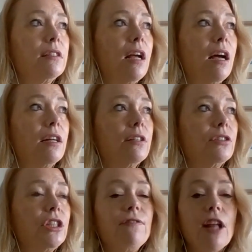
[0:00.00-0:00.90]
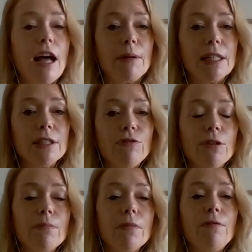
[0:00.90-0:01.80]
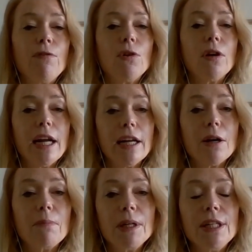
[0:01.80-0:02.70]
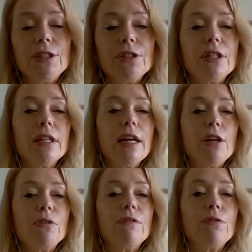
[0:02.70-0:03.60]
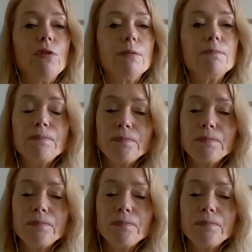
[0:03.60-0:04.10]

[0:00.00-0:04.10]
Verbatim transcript: uh, chief lobbyist for for ARP during health reform,